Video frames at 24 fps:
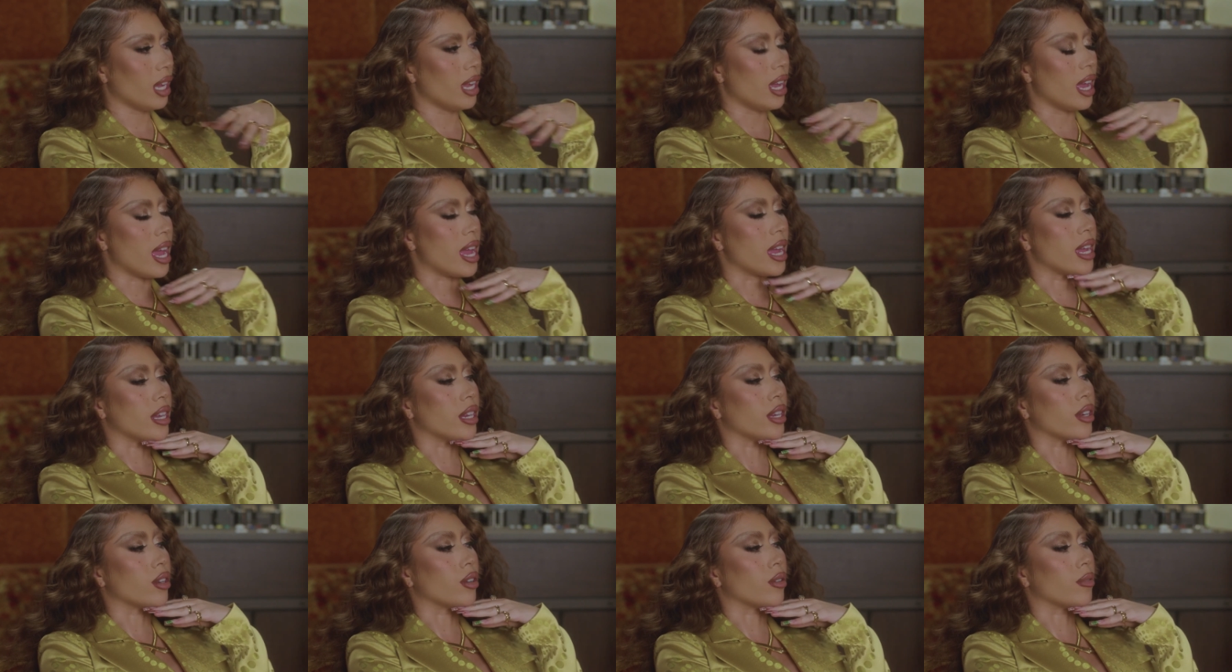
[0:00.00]
And,
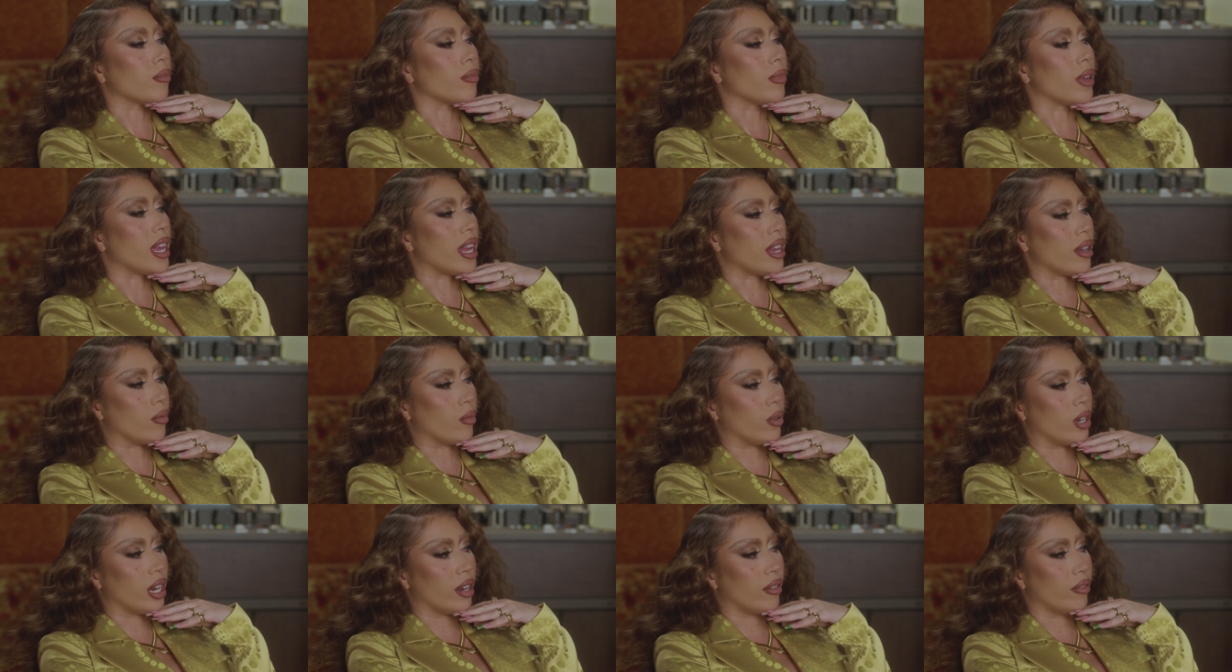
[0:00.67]
um, and
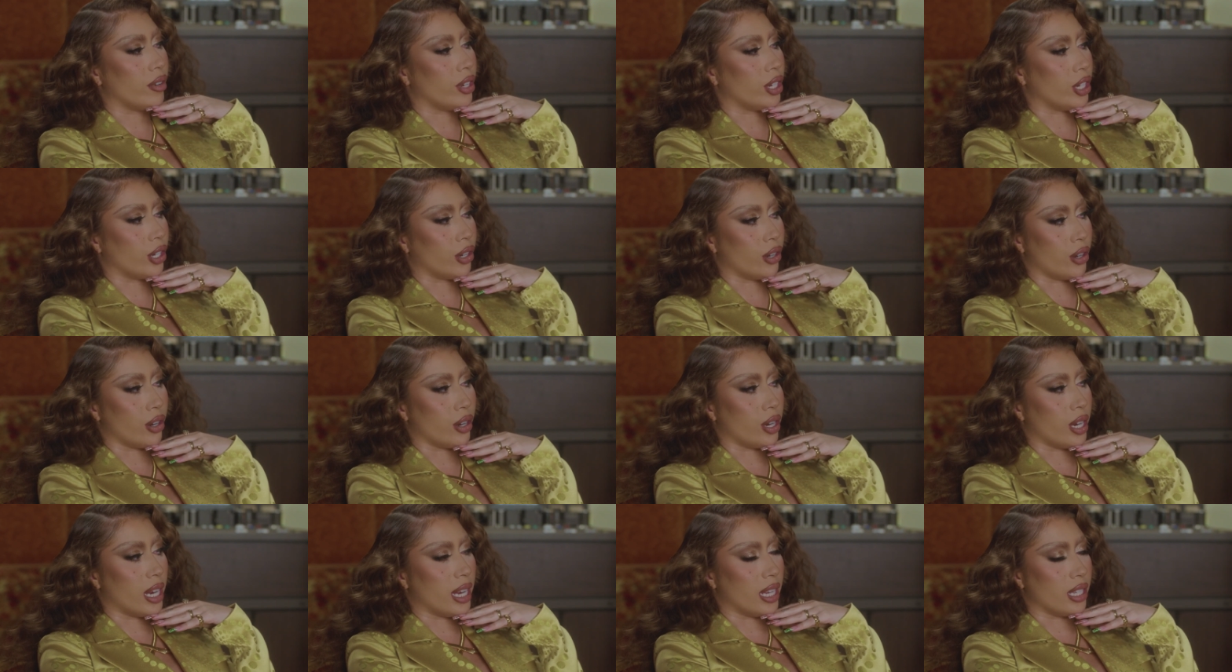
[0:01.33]
whatever
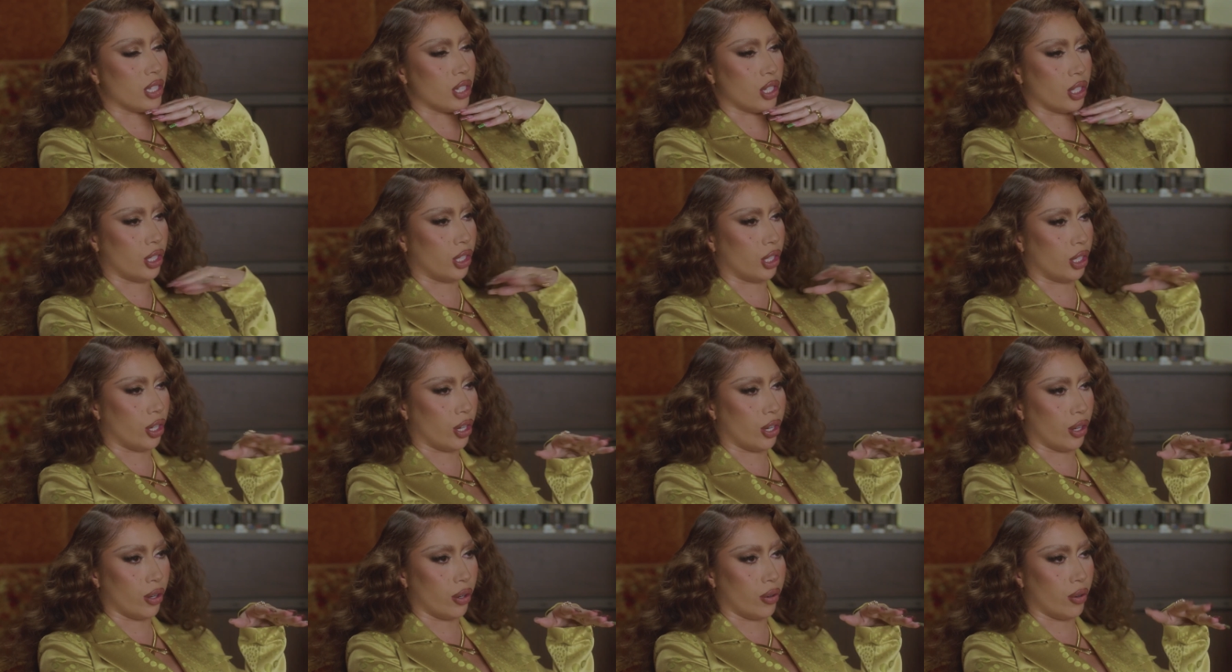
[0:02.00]
you're
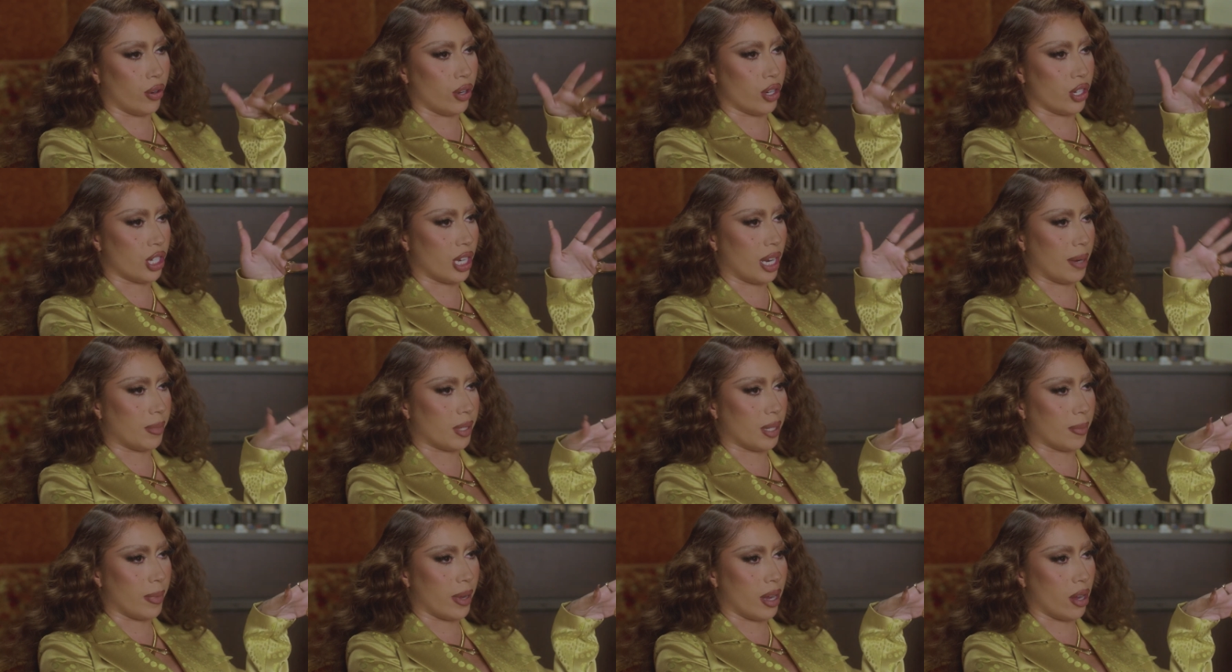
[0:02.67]
insecure or
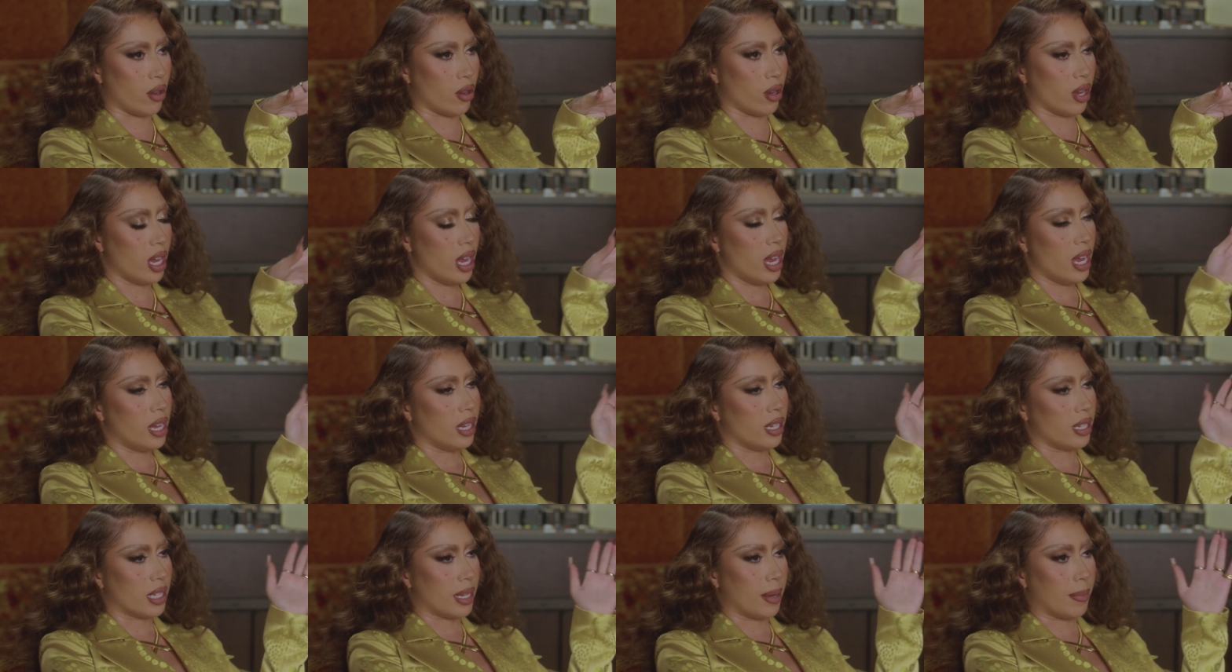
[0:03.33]
ashamed about,
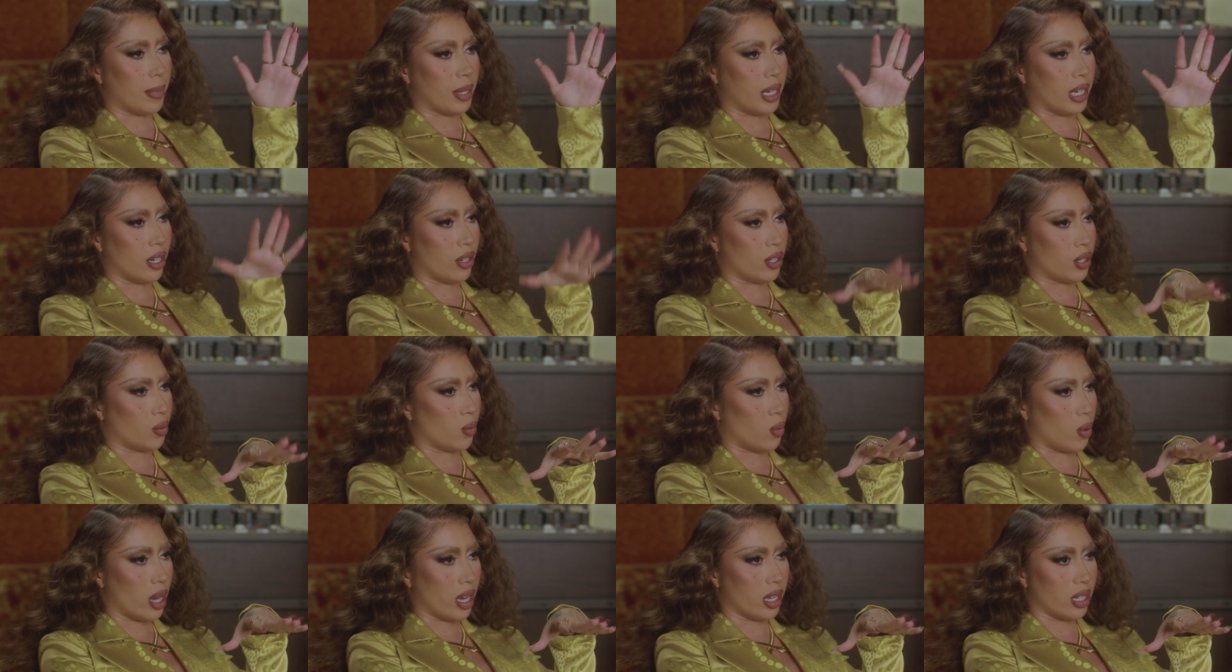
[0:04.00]
somebody else
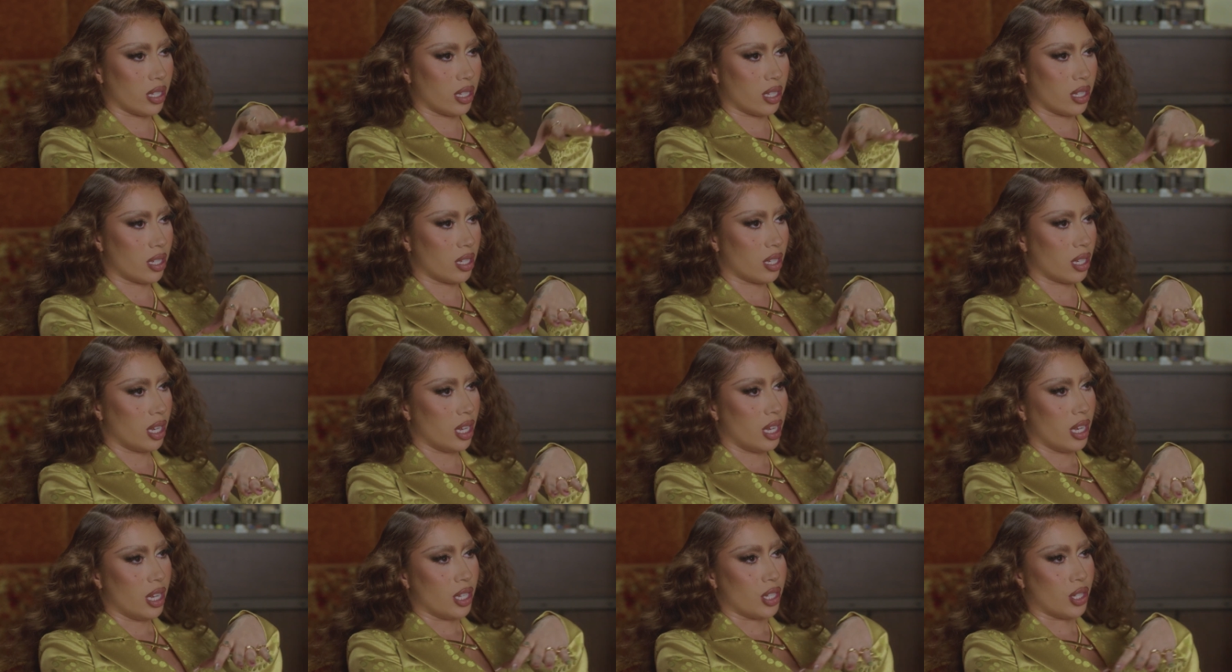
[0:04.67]
wants.
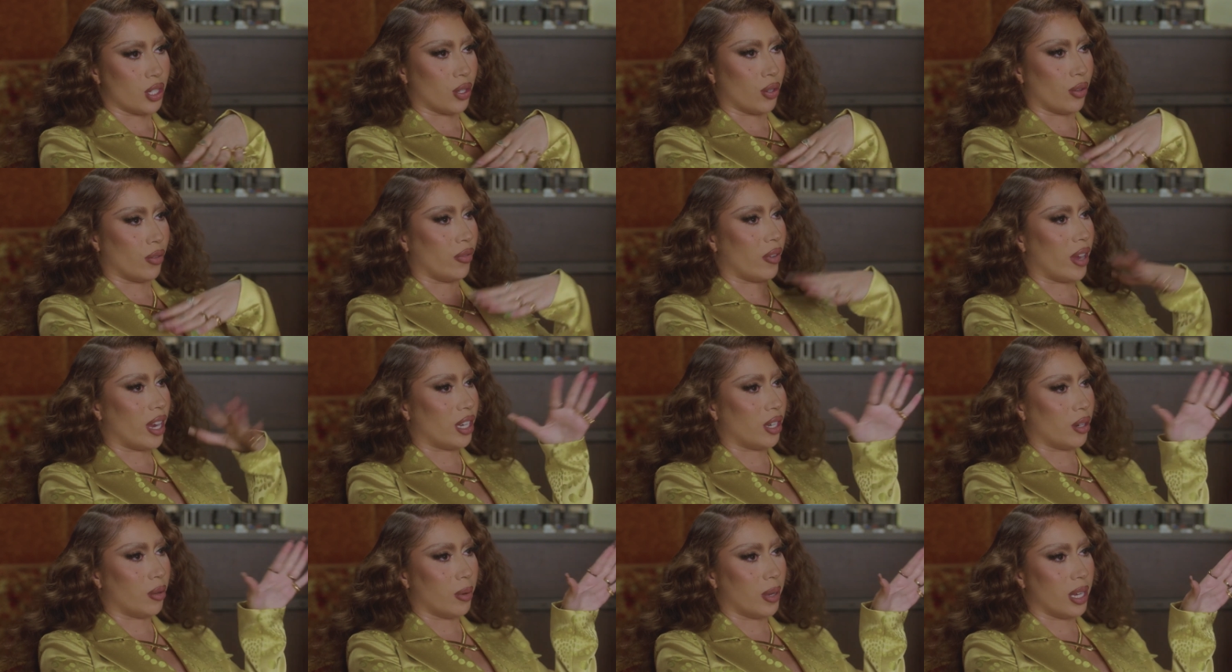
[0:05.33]
So
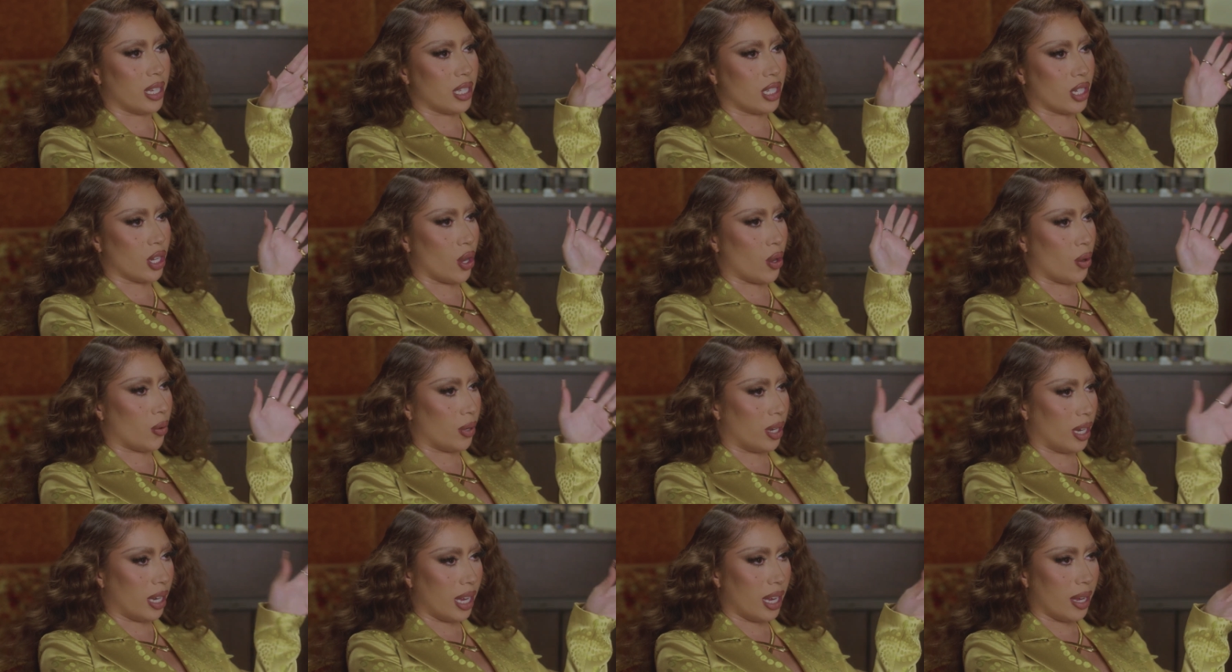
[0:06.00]
find a way to
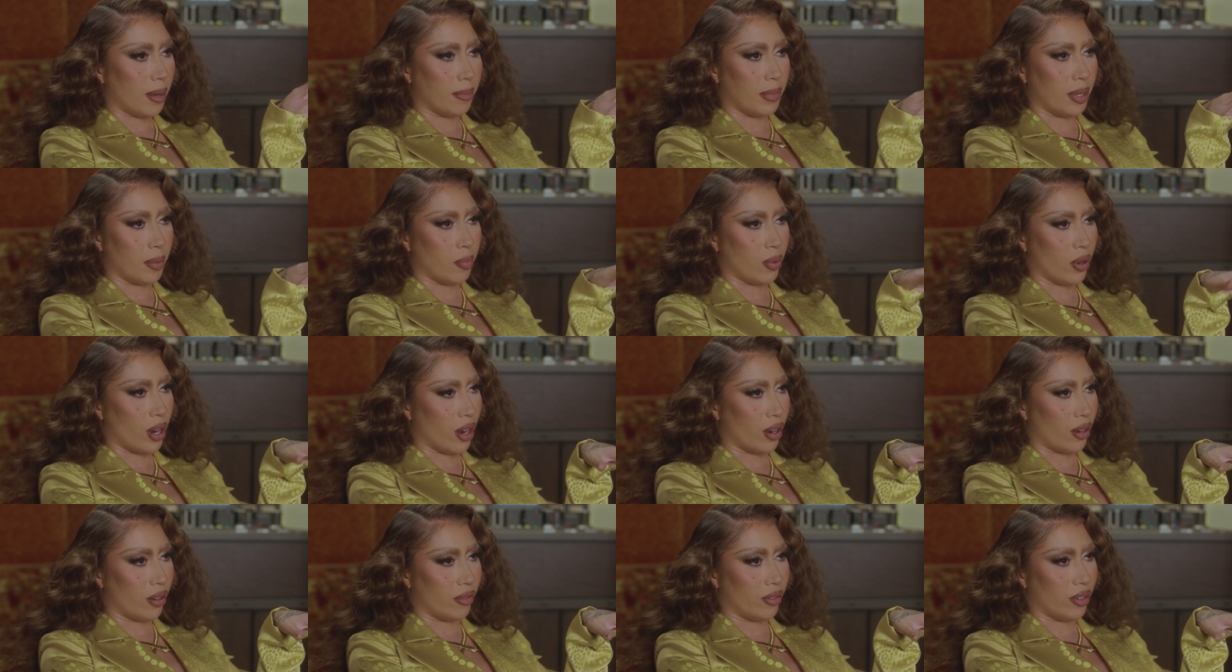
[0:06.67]
own it and be
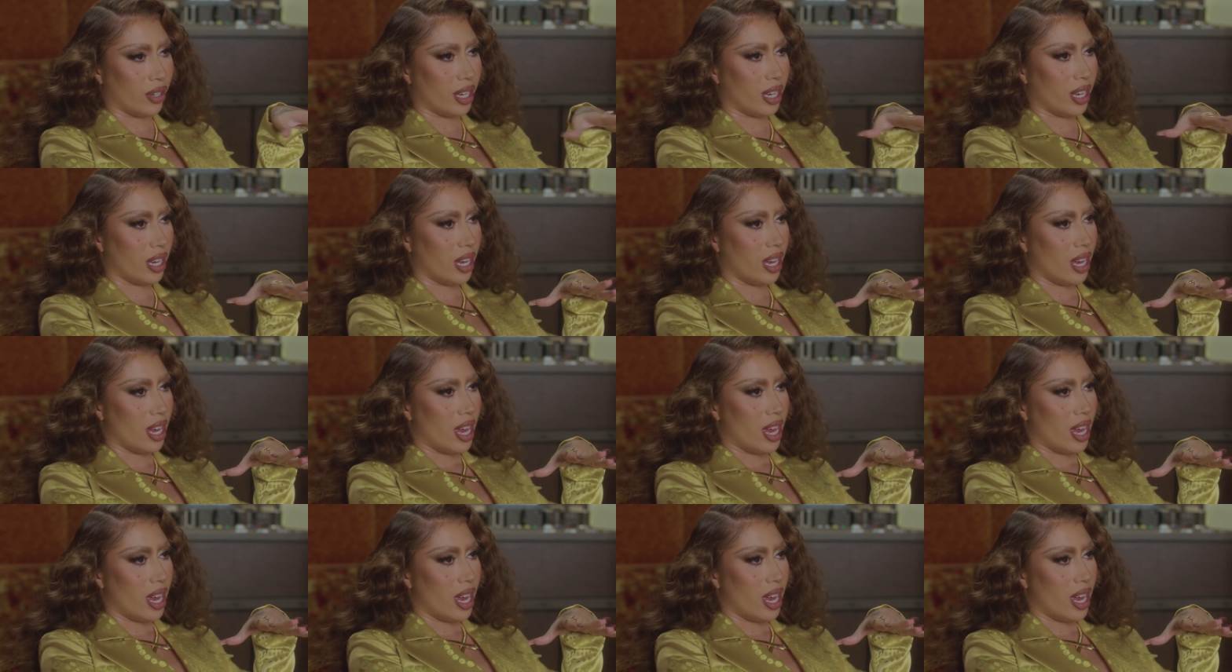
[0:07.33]
proud of it.